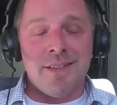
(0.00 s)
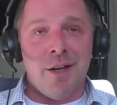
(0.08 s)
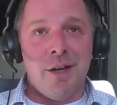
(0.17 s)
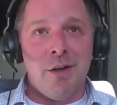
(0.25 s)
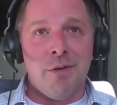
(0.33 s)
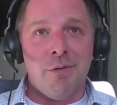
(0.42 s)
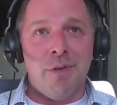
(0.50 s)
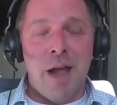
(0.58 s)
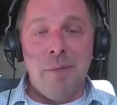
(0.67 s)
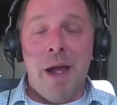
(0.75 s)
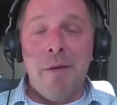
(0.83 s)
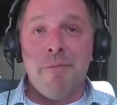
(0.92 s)
of,
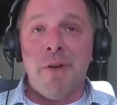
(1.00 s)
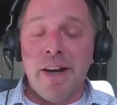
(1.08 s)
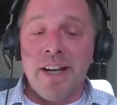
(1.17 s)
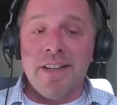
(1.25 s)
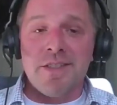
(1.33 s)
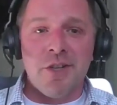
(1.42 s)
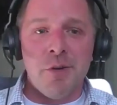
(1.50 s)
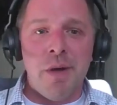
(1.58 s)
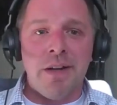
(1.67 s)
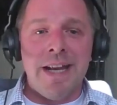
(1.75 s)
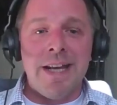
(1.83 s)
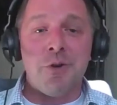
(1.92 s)
I'm very concerned
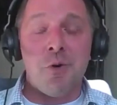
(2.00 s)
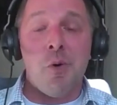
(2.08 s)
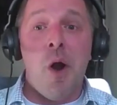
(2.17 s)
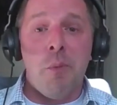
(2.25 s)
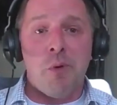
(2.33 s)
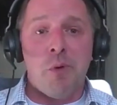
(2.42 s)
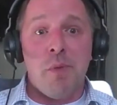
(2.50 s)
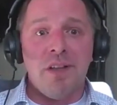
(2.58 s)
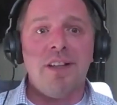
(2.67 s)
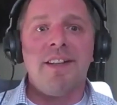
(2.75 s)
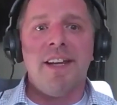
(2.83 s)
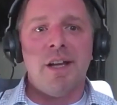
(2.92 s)
about
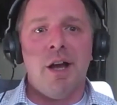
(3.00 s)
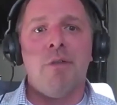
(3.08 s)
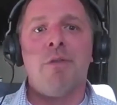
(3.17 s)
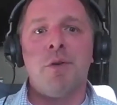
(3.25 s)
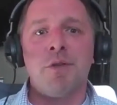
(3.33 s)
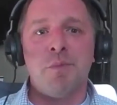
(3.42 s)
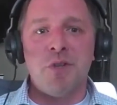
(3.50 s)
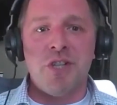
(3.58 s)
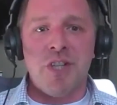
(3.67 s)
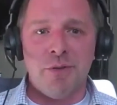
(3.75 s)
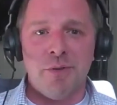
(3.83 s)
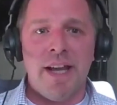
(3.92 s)
interoperability of those
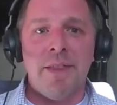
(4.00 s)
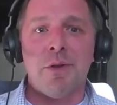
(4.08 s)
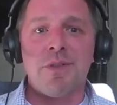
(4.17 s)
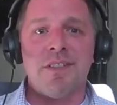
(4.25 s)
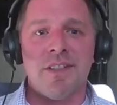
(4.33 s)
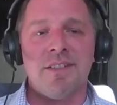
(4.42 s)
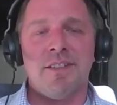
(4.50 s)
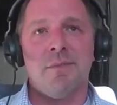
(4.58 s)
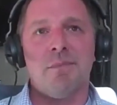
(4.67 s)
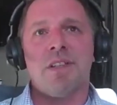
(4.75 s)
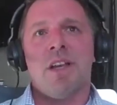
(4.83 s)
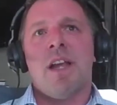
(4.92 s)
machinery and those
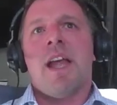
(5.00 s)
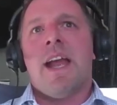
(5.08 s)
systems.